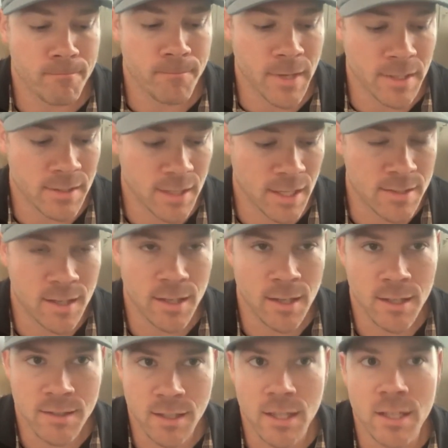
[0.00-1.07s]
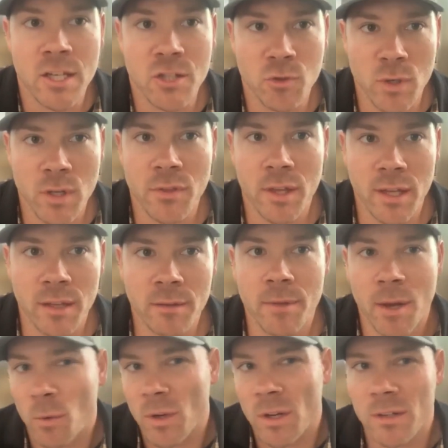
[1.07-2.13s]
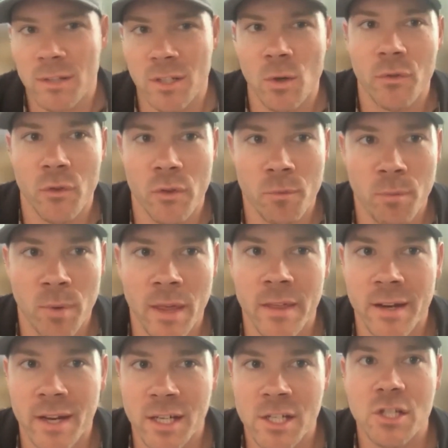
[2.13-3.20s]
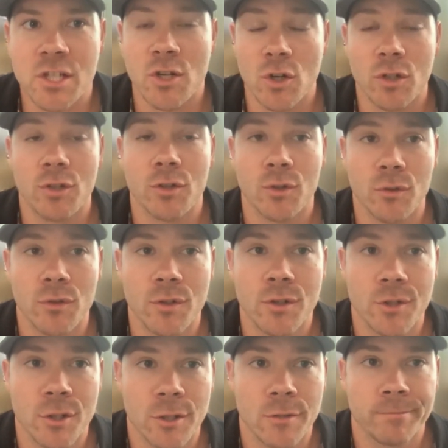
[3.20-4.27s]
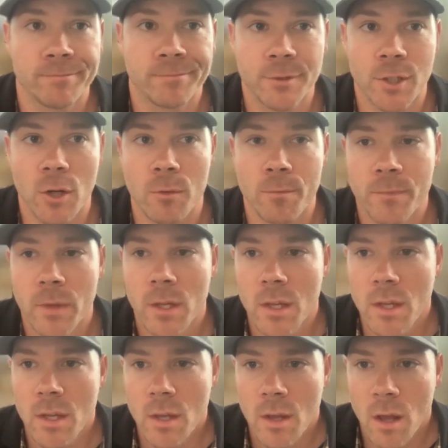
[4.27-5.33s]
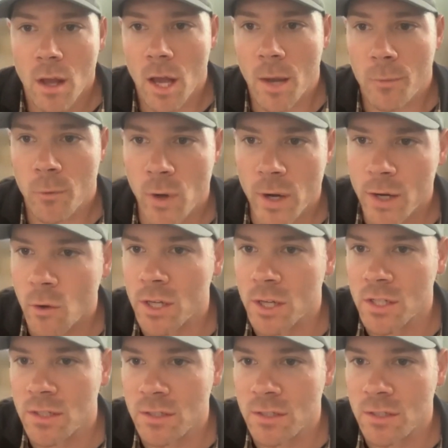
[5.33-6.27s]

It's an industry thing that we're going to deal with for probably the next year or two for sure. So great question.